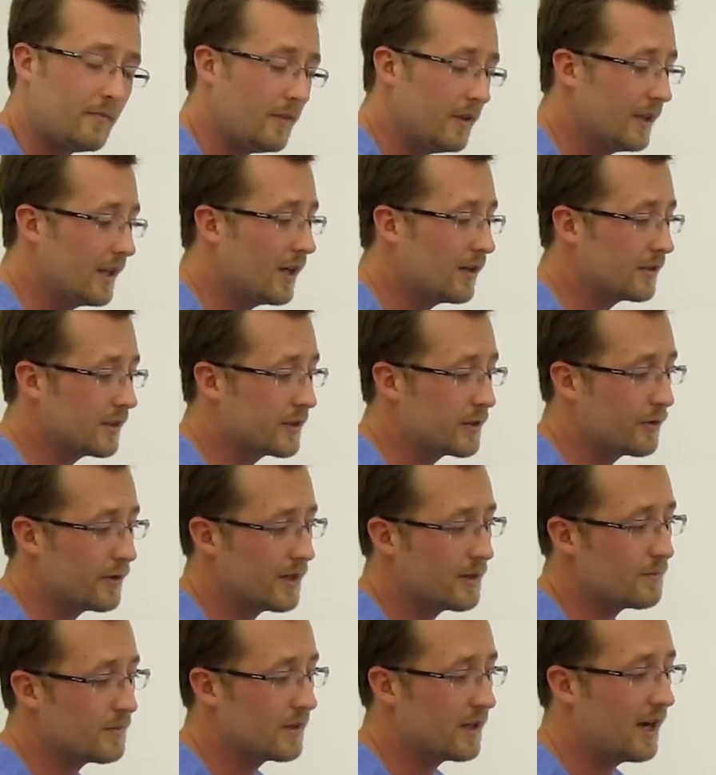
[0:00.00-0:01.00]
Now to
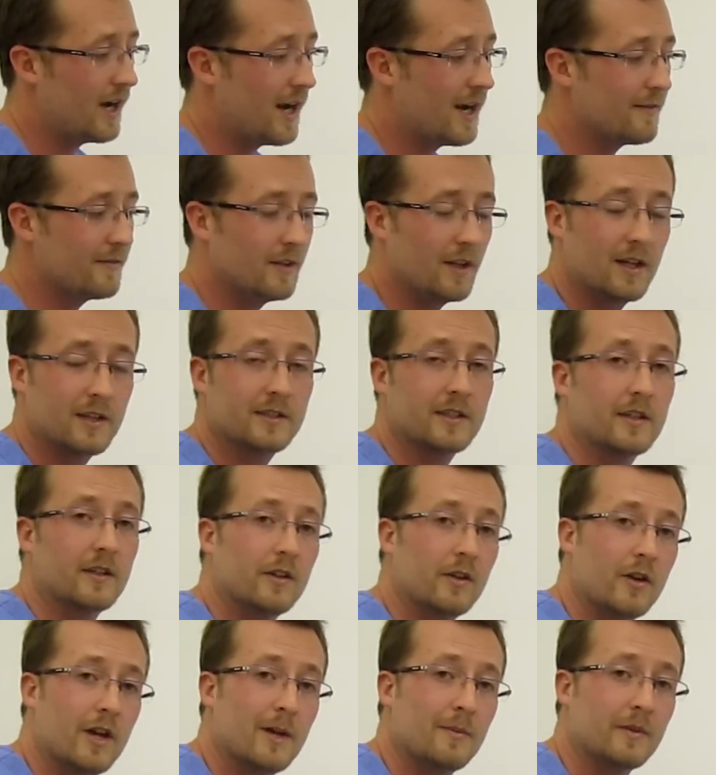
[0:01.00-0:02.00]
treat him with a high velocity,
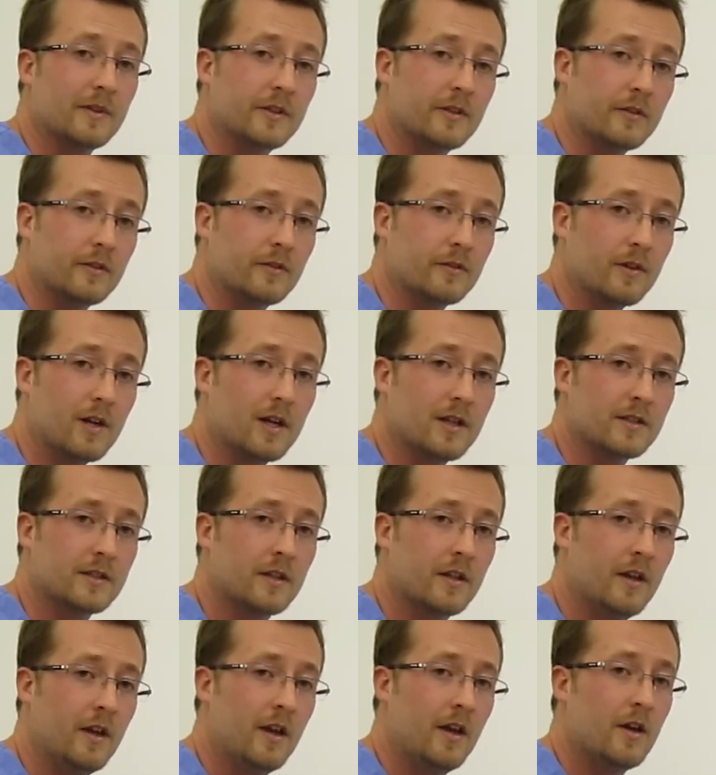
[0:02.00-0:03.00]
low amplitude
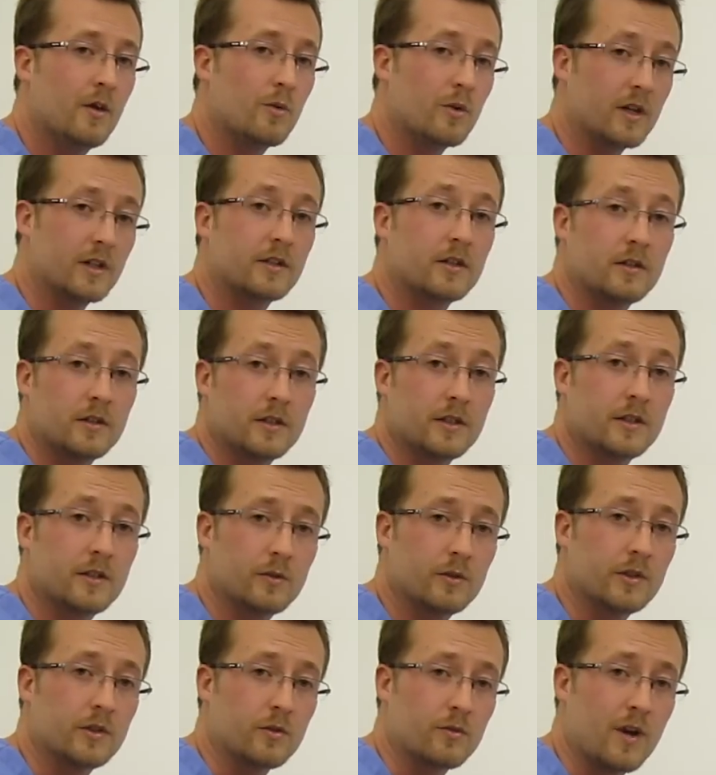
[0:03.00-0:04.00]
thrust, we're going to turn this
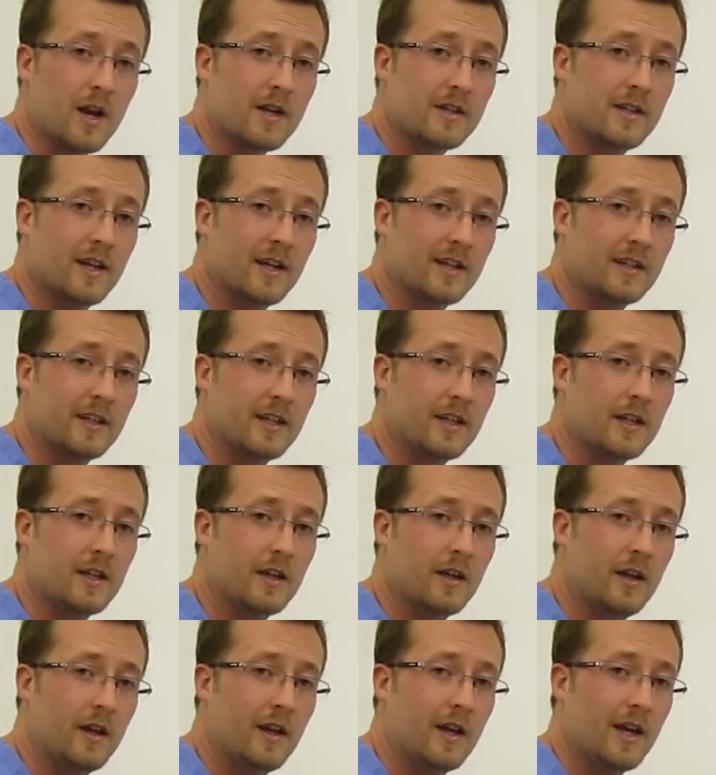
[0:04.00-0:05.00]
into a direct
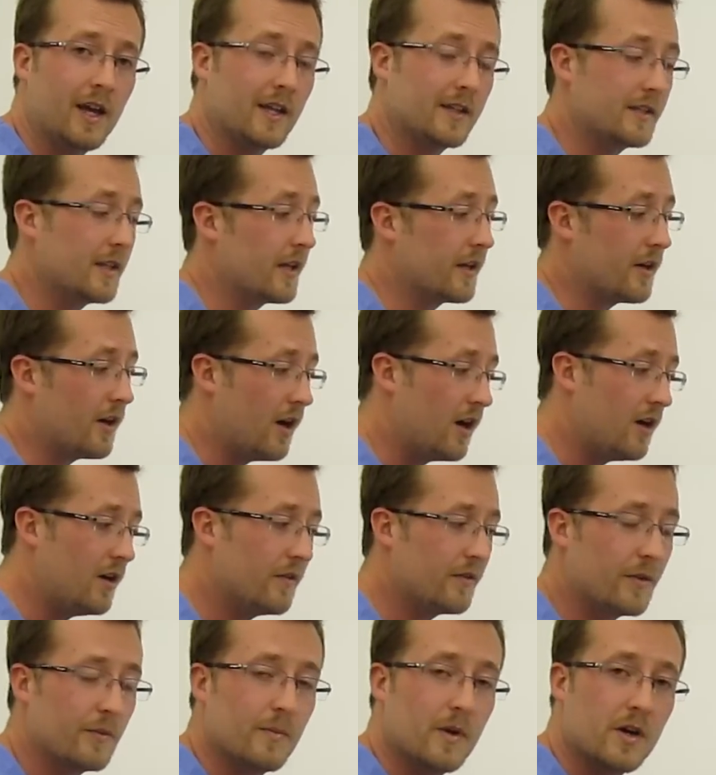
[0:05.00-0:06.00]
technique and take
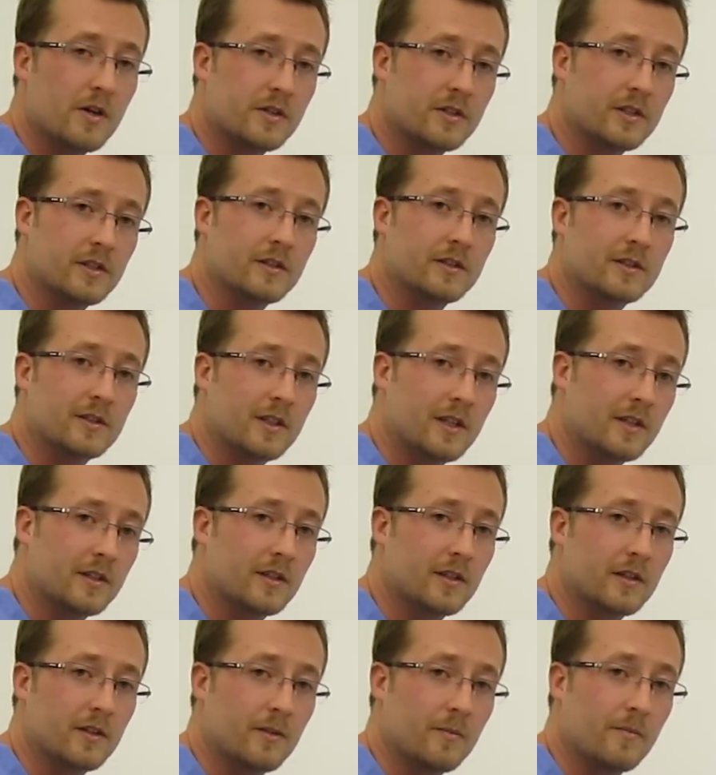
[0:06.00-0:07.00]
all of the motions
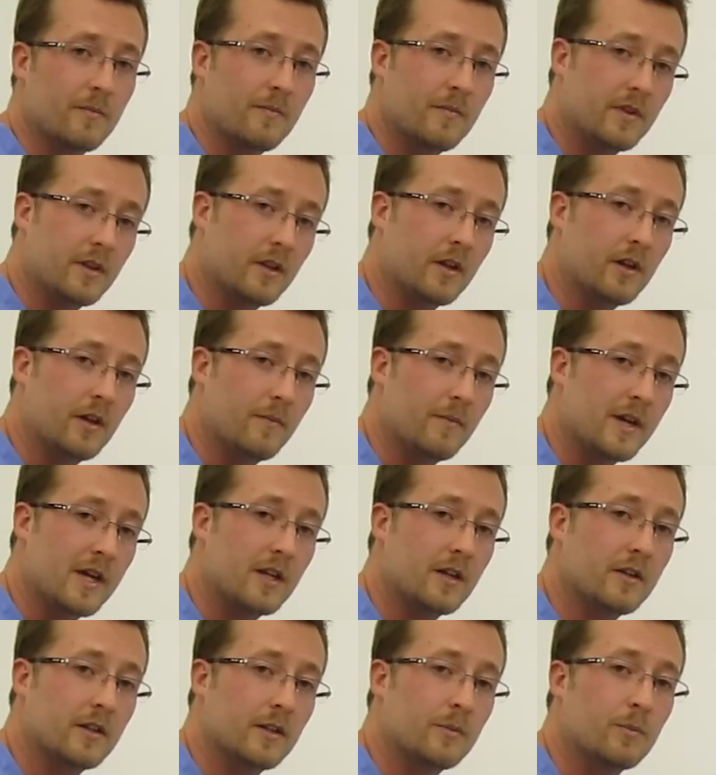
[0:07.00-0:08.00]
into the
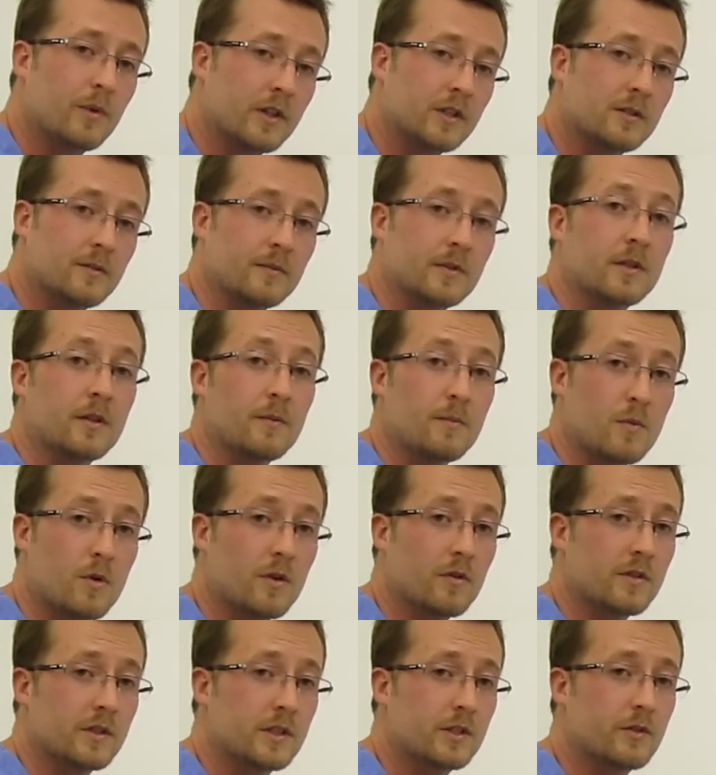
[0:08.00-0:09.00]
manner that brings him to the
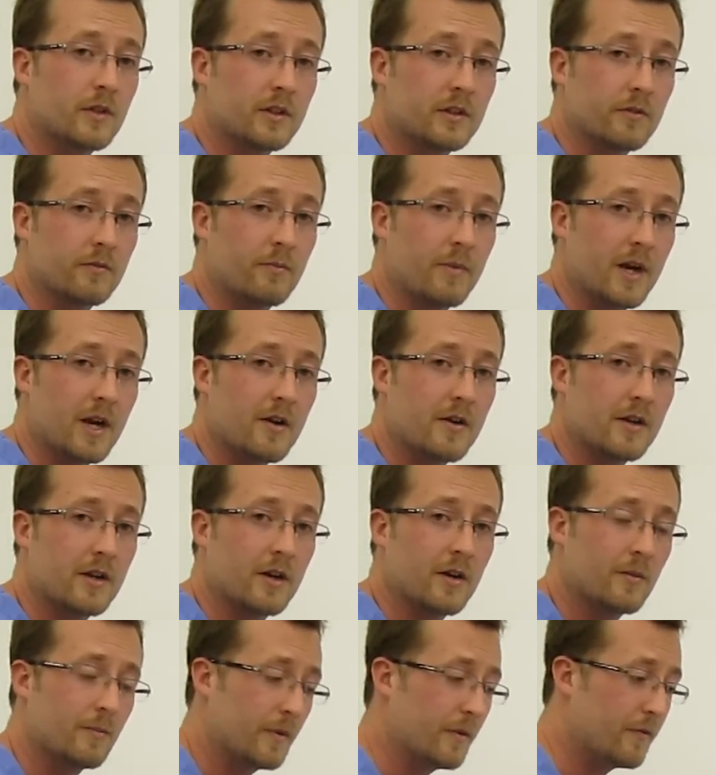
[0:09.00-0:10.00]
more restrictive
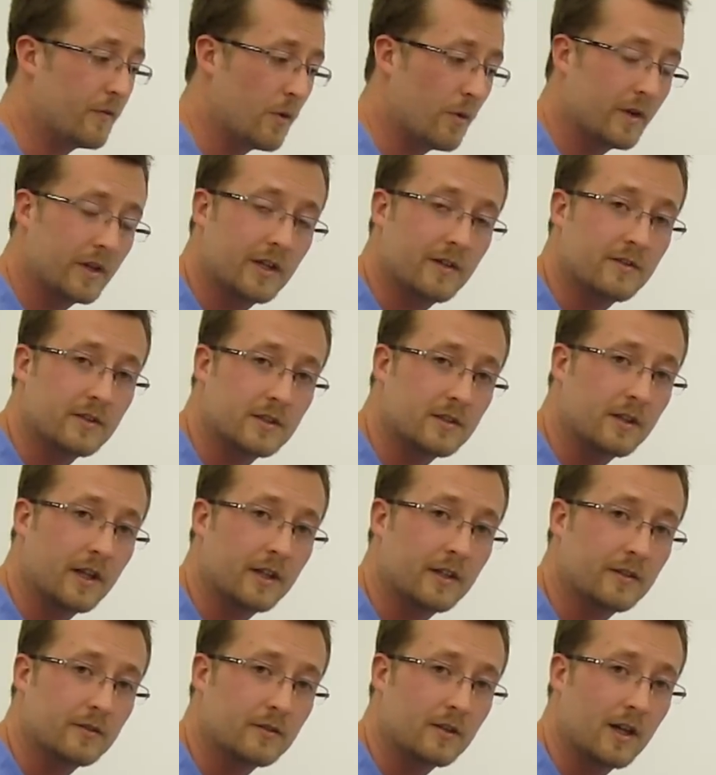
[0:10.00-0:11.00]
barrier before we give a
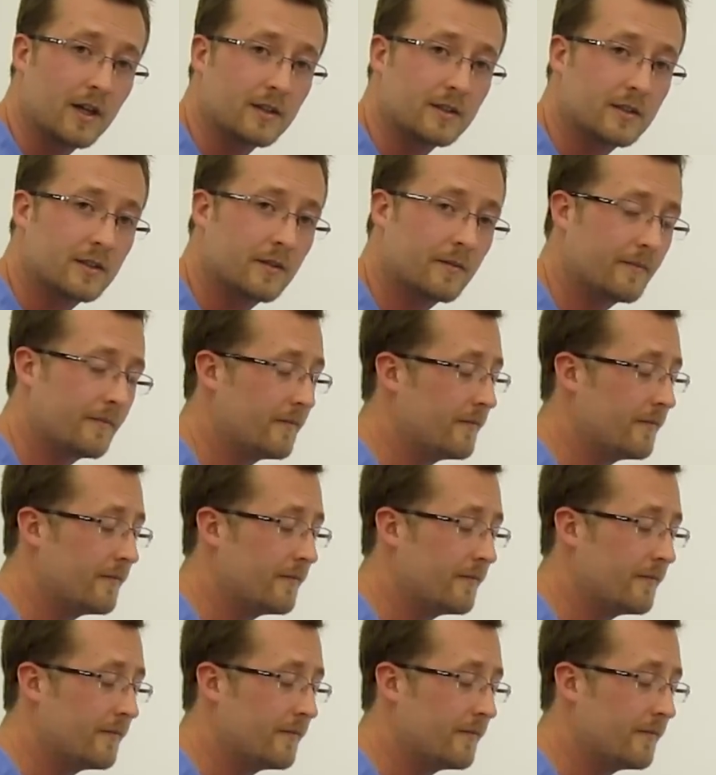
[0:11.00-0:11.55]
slight thrust.